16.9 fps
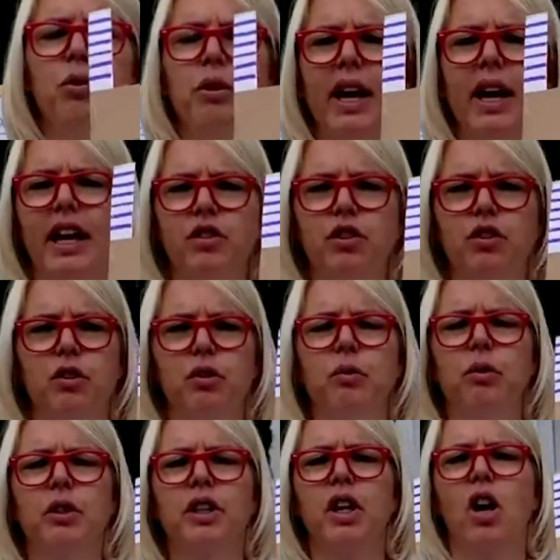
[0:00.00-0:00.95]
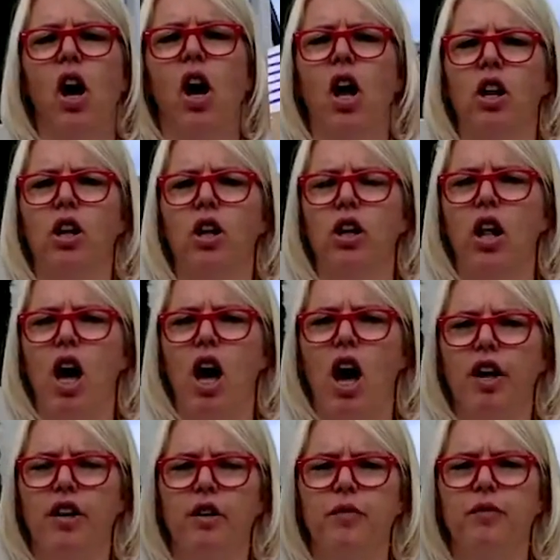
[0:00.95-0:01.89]
can do a
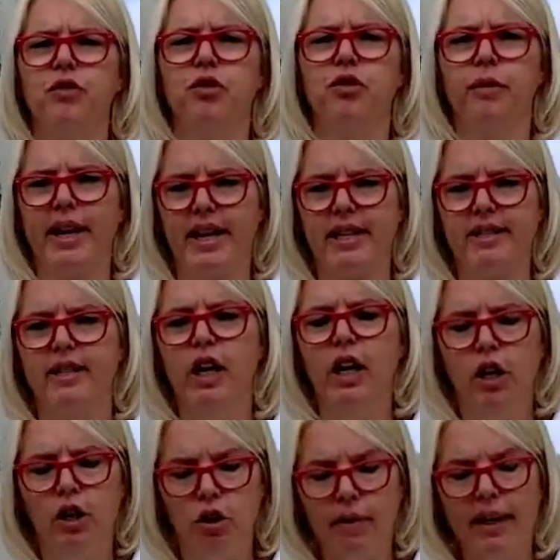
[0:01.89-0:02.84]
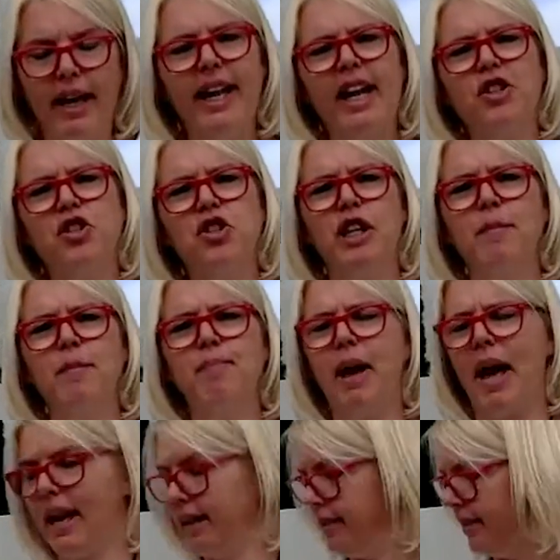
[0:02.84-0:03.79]
lot of tricks. You can actually
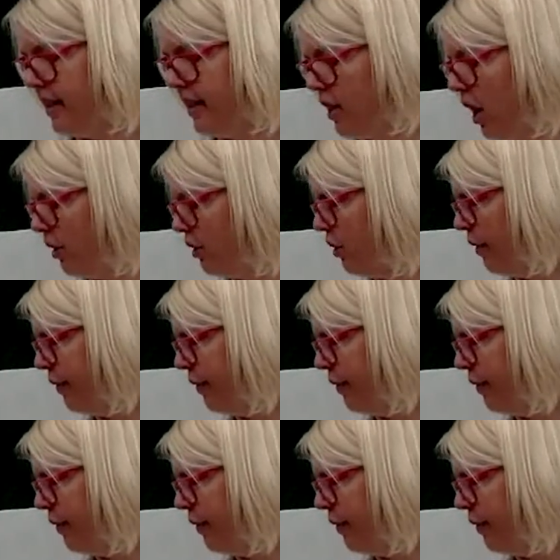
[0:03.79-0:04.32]
balance it on your